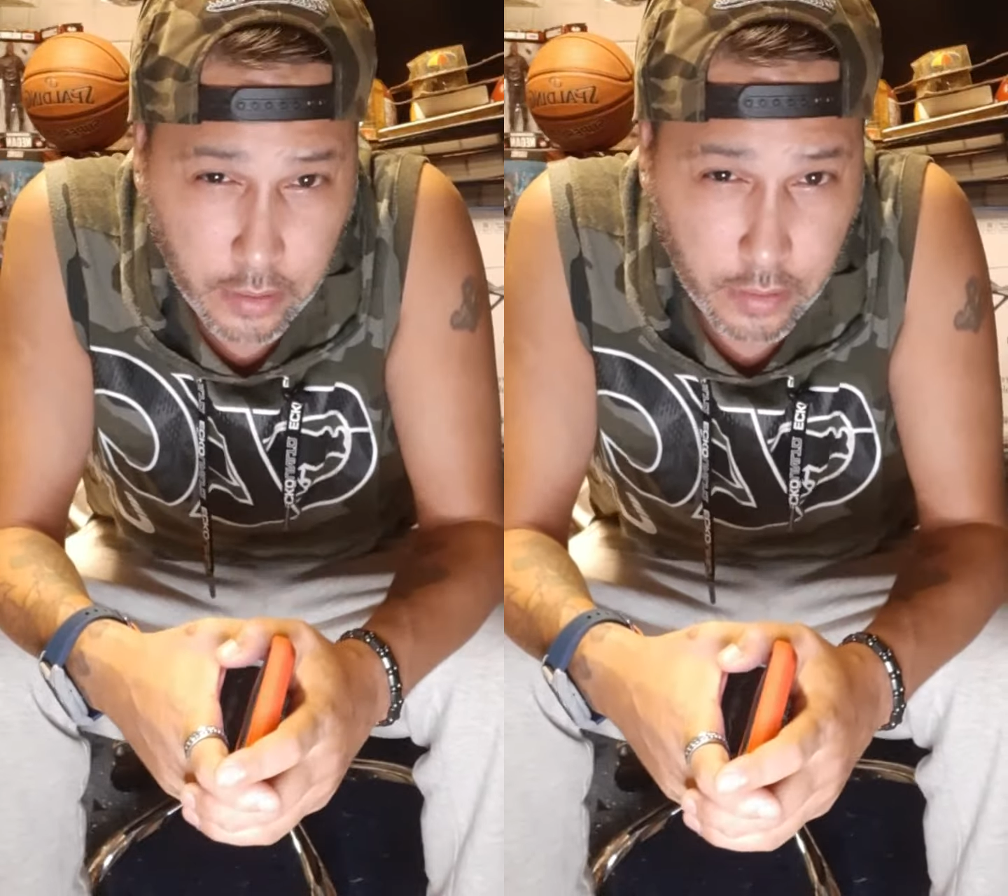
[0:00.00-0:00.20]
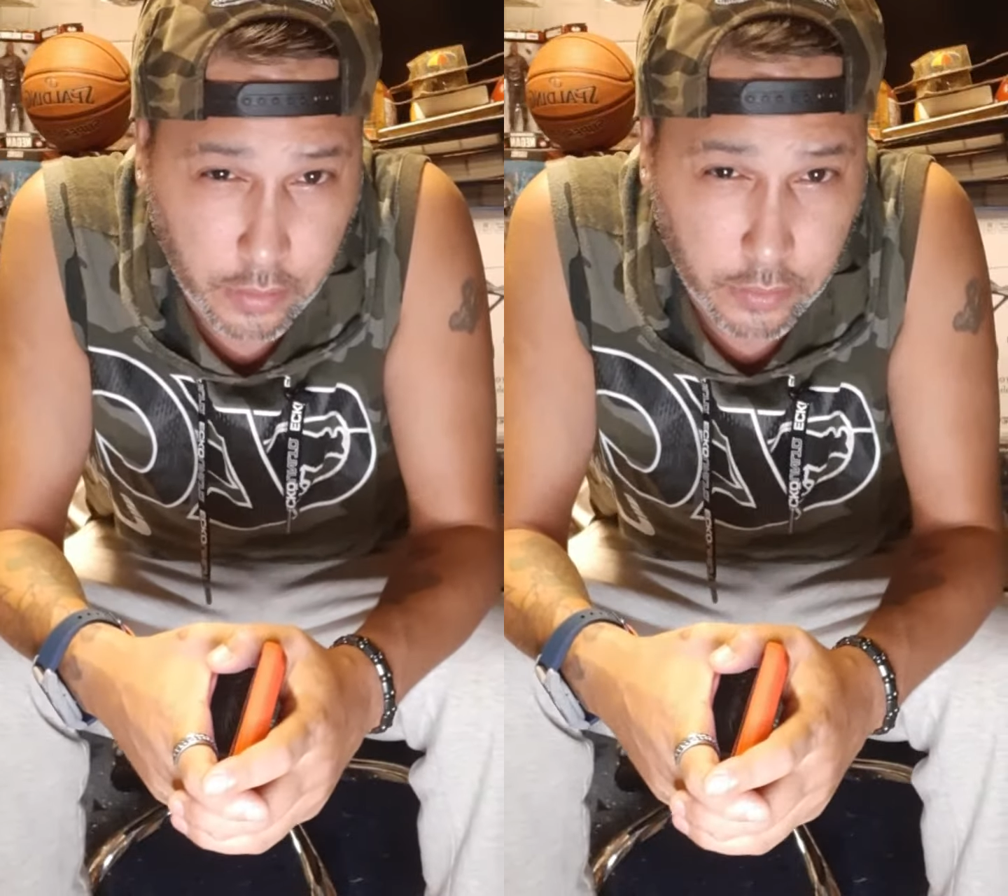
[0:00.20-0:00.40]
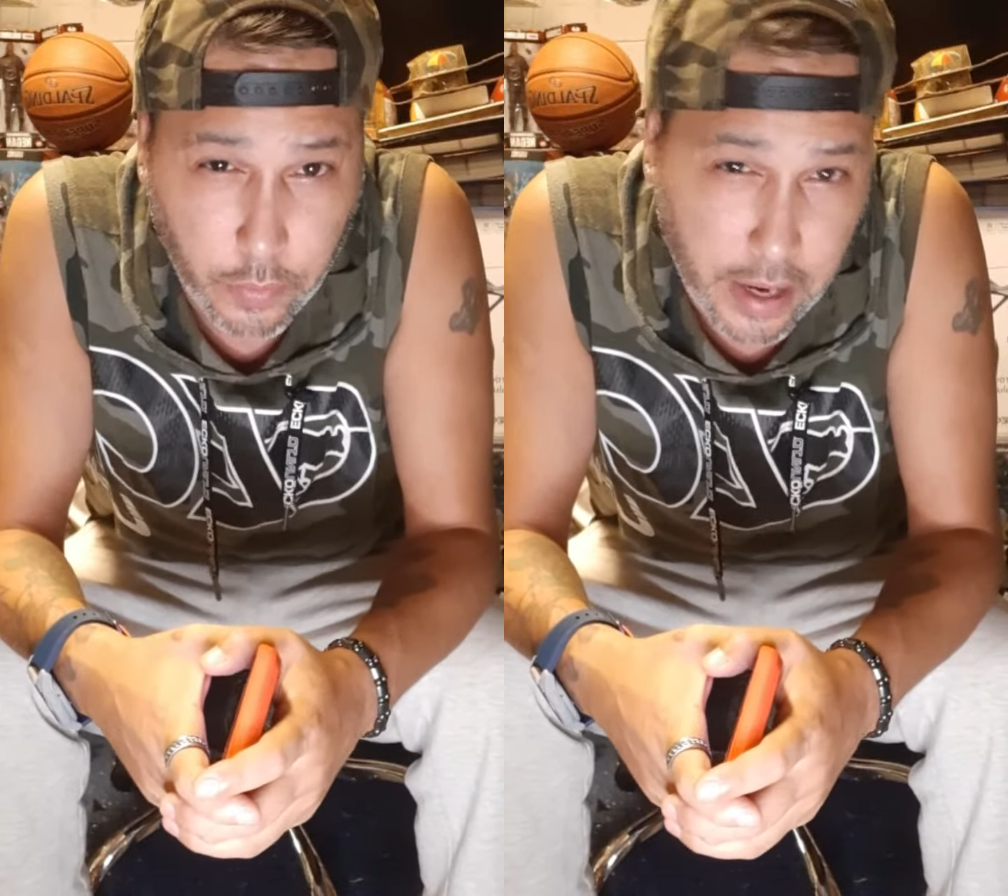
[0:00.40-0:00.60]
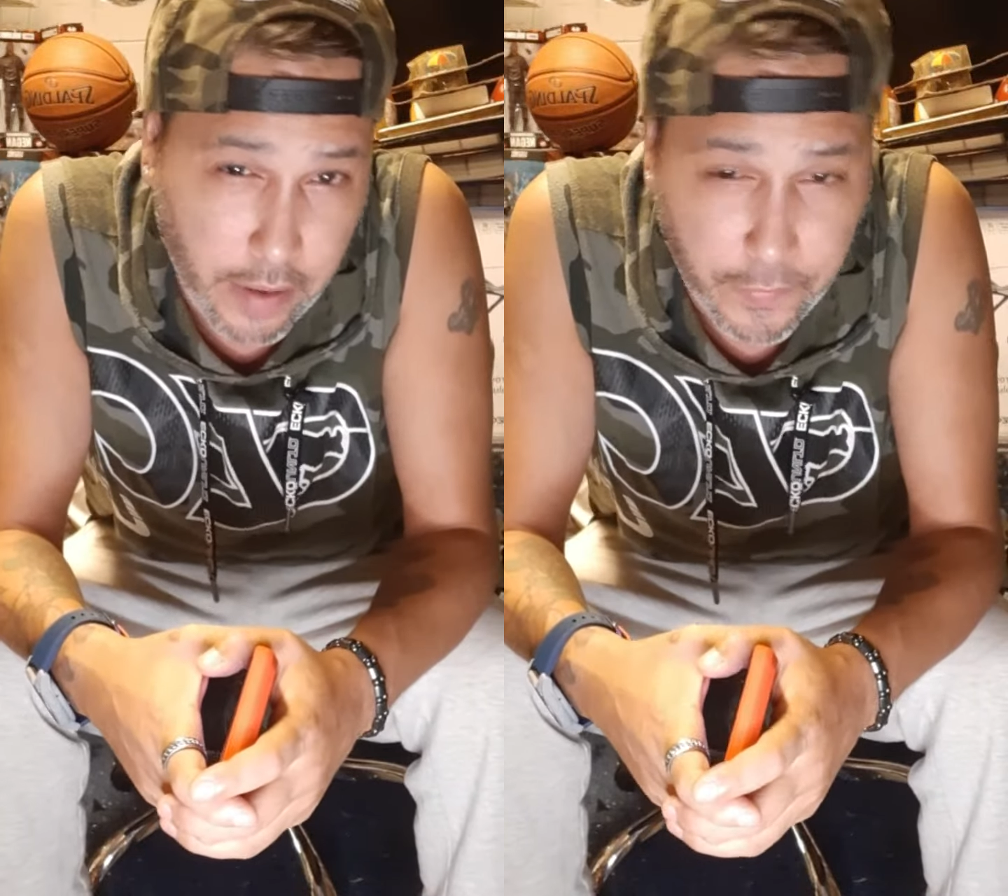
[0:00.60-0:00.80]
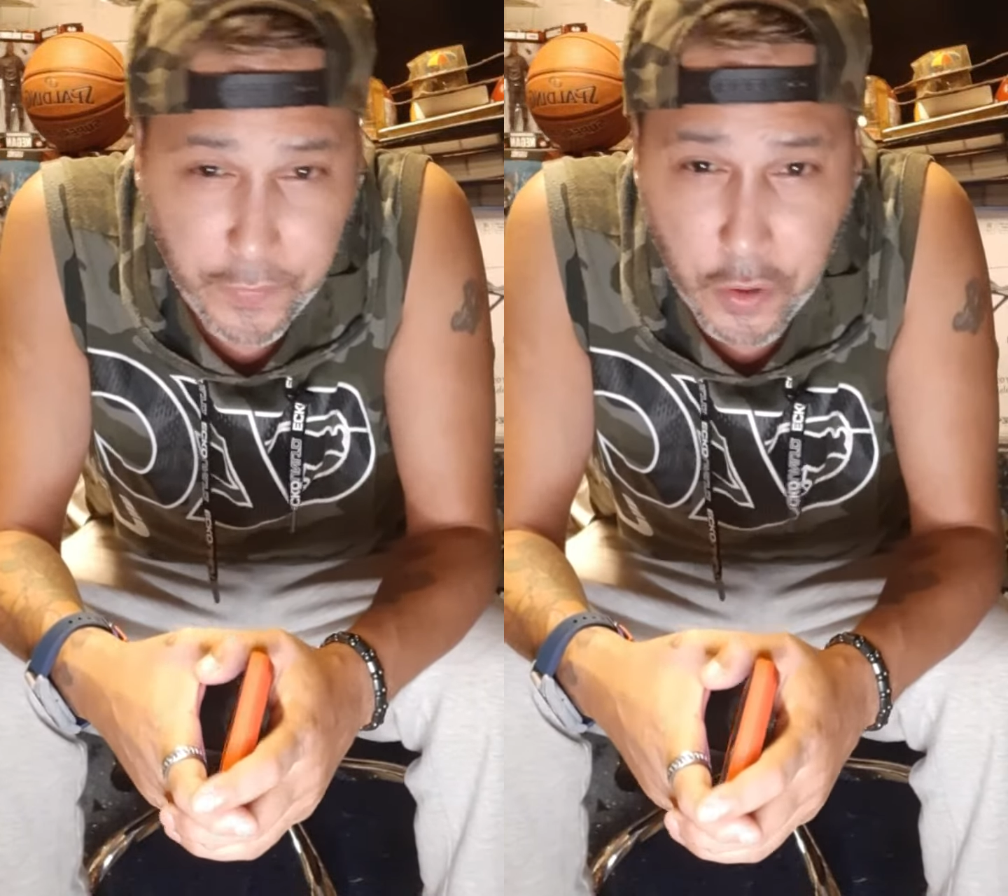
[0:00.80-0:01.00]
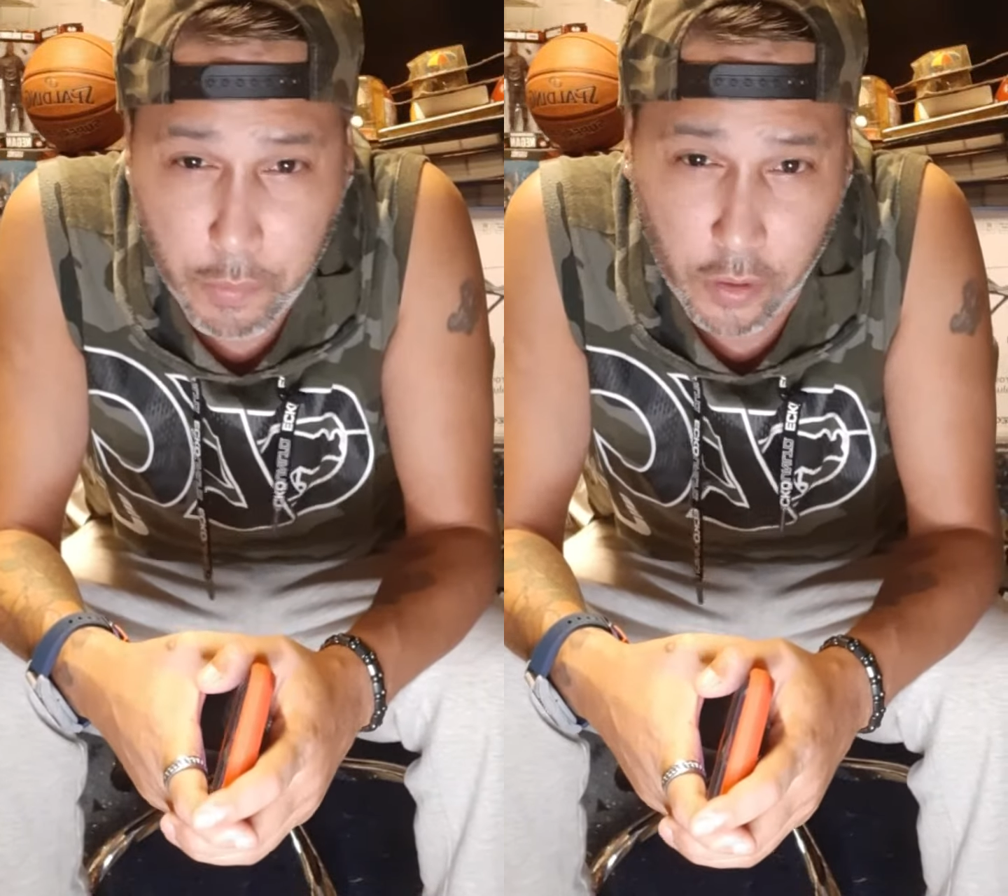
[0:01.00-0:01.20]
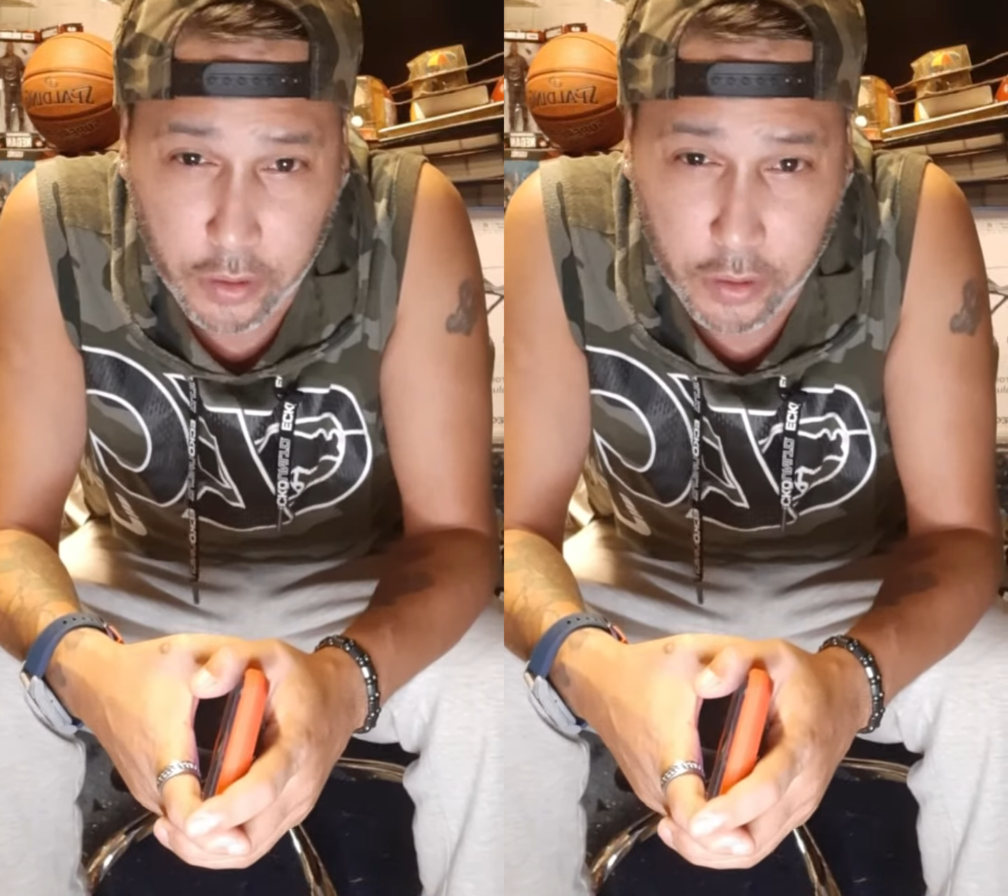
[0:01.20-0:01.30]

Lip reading: Or do we have a few more